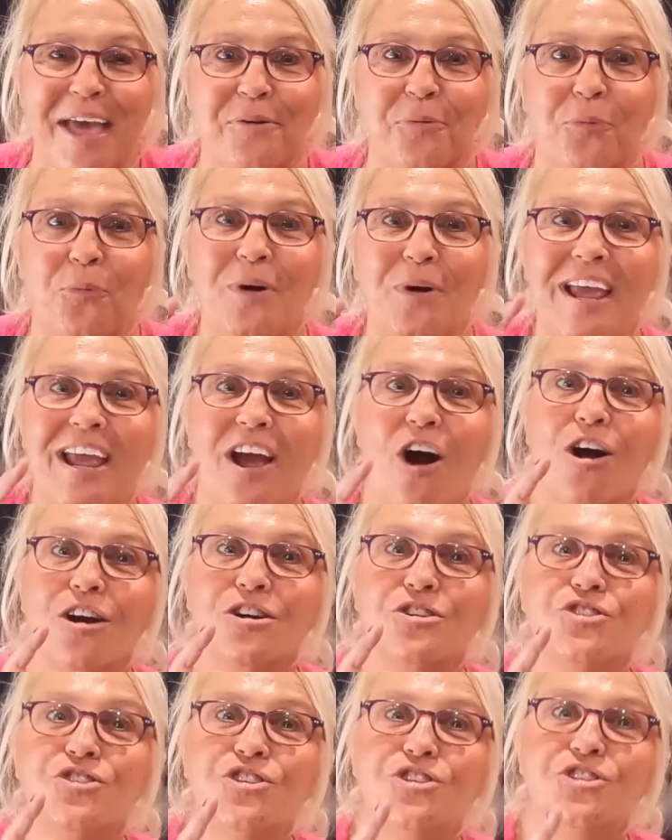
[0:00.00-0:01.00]
and we
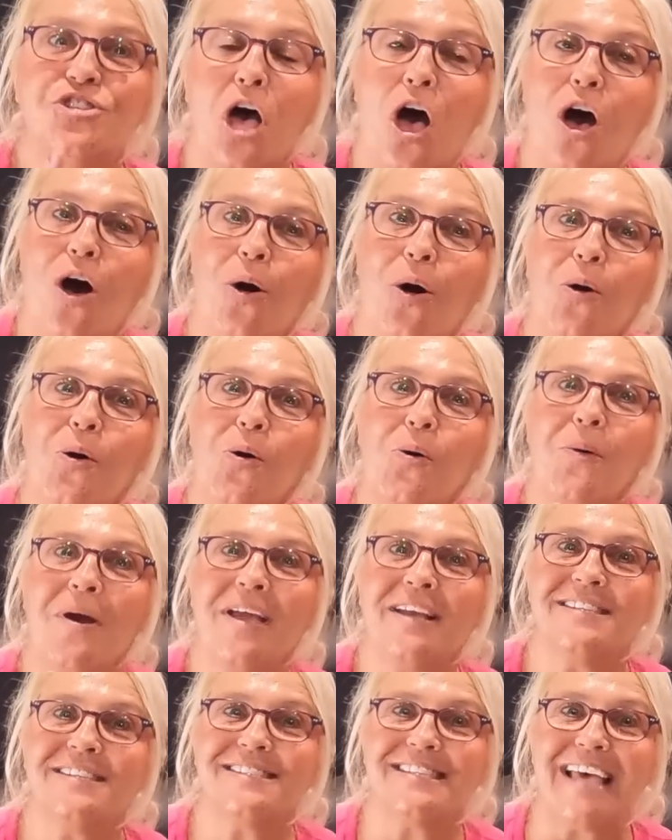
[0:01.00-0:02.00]
are so
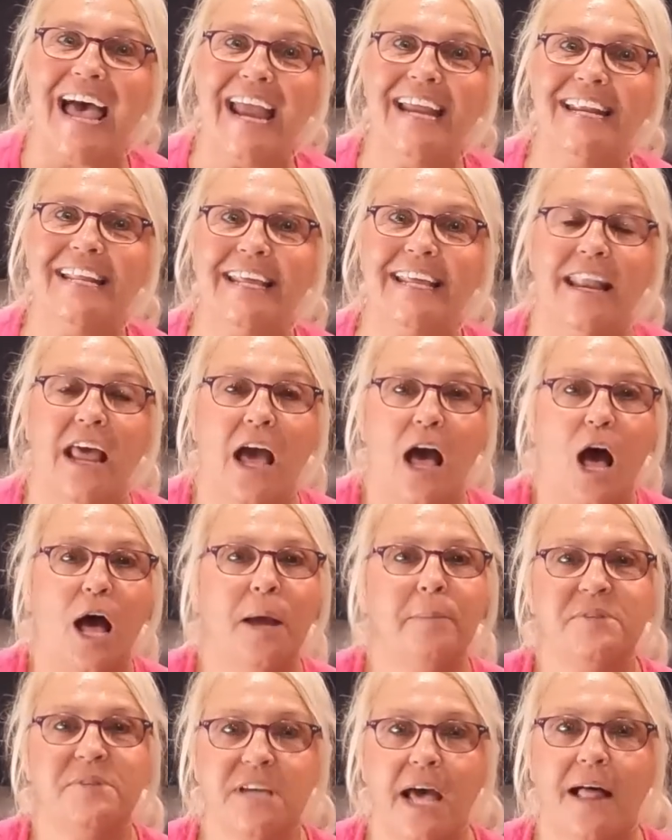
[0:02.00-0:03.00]
excited.
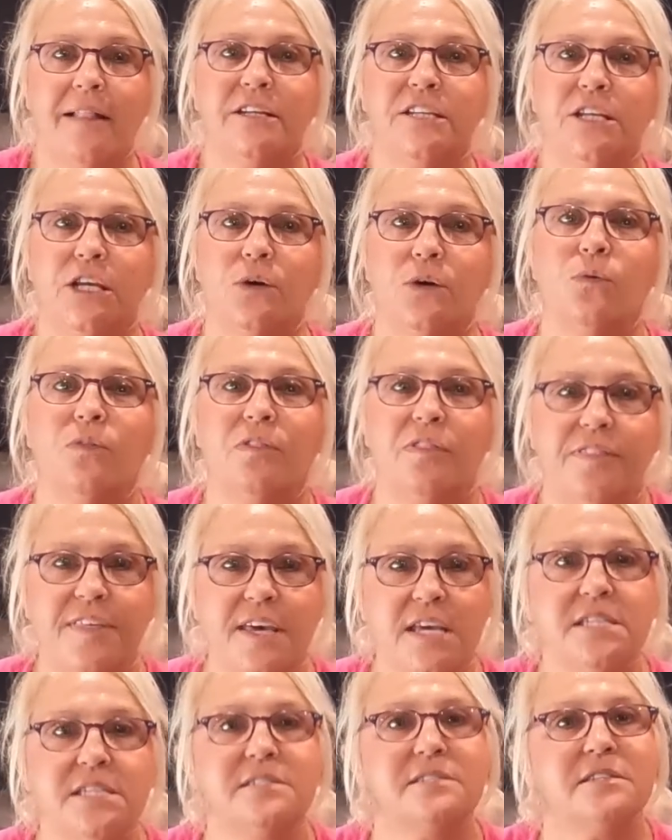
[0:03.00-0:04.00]
I'm telling you,
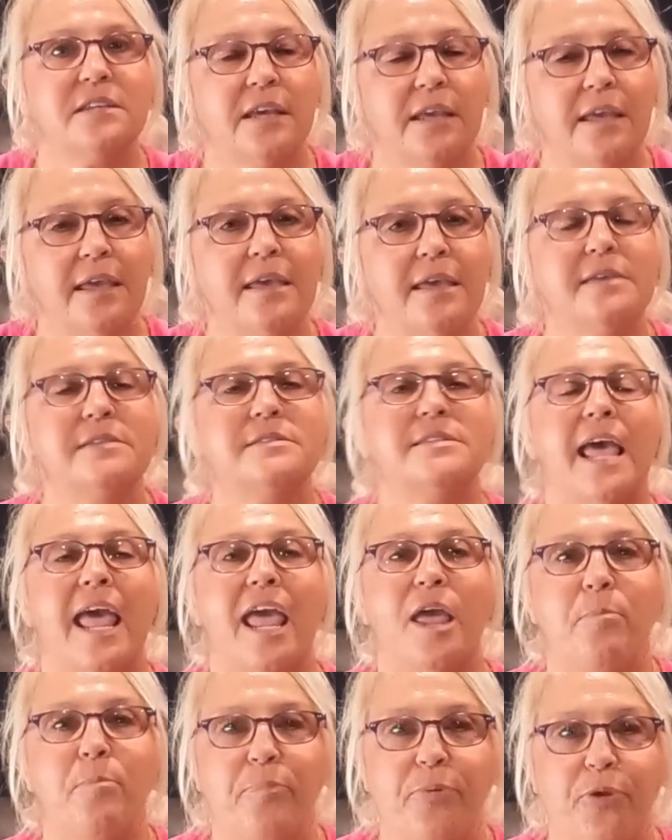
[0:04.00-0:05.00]
this is
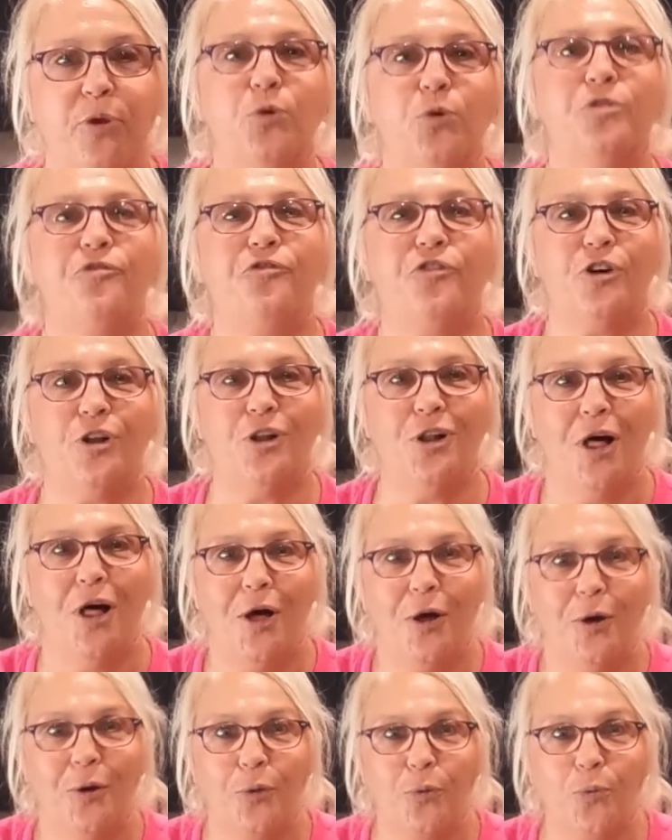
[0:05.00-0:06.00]
a beautiful
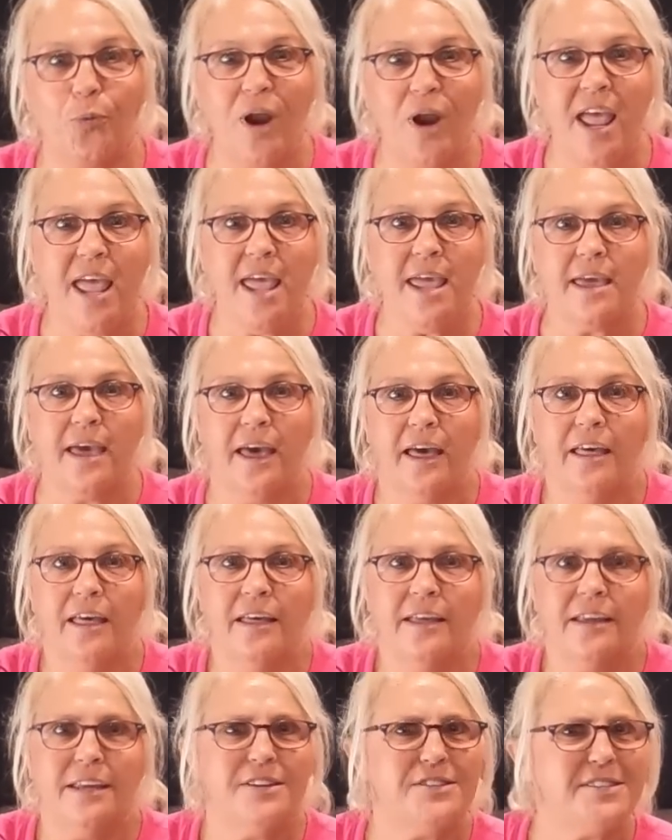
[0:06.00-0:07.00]
rig.
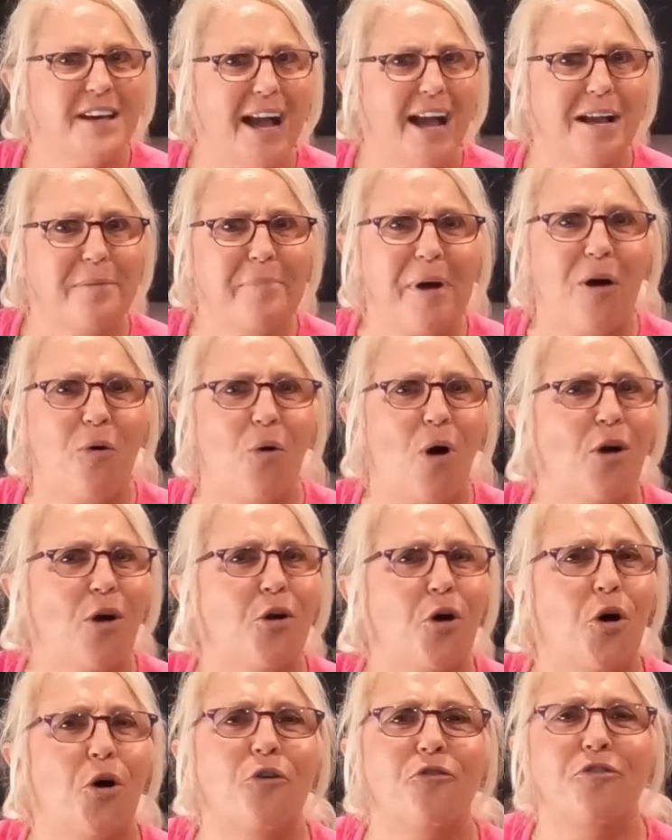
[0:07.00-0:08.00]
You talk about
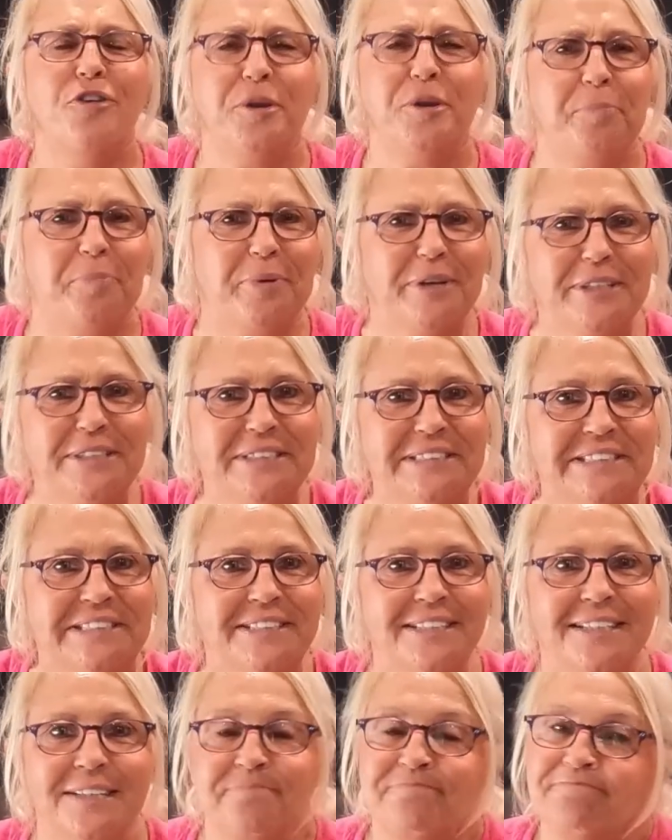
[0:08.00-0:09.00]
COVID build,
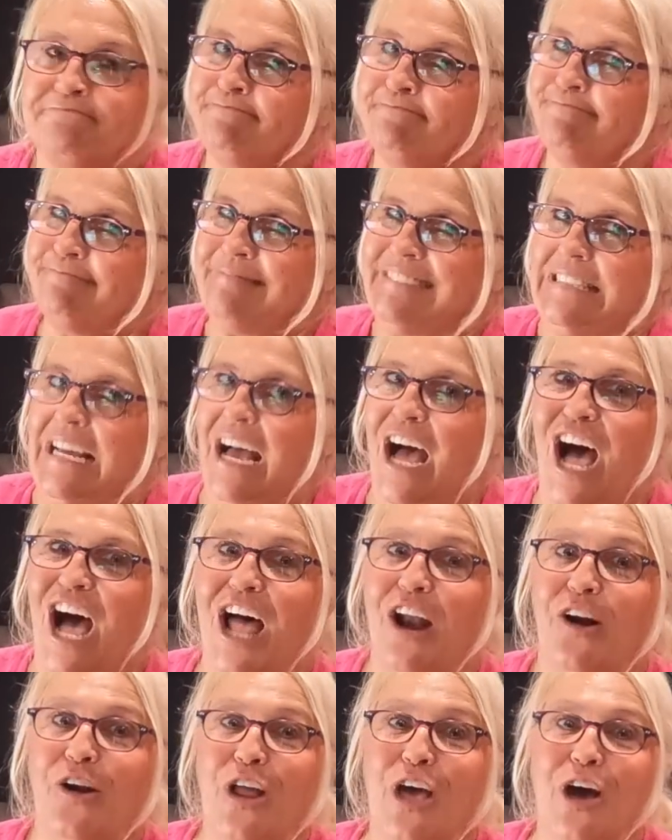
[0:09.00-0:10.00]

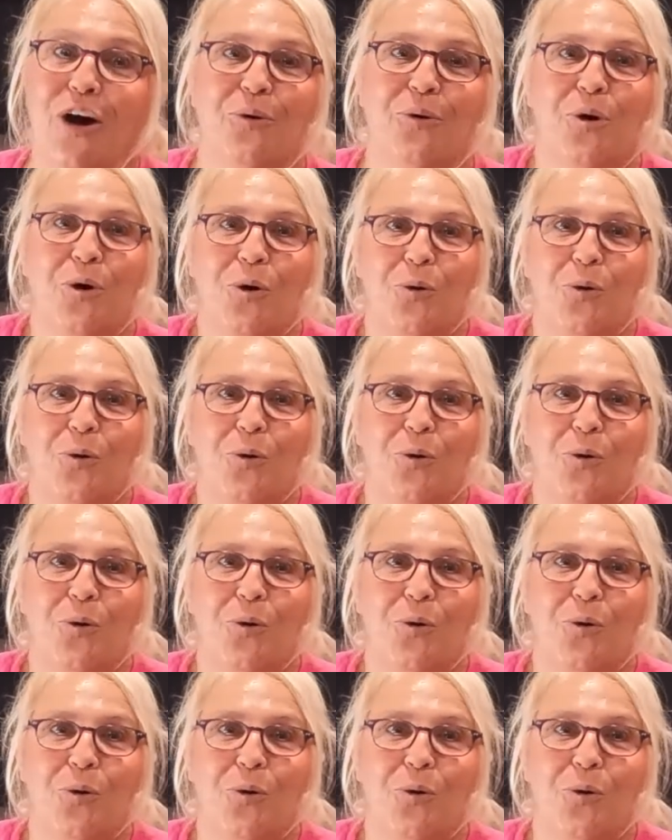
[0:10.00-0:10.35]
I don't know.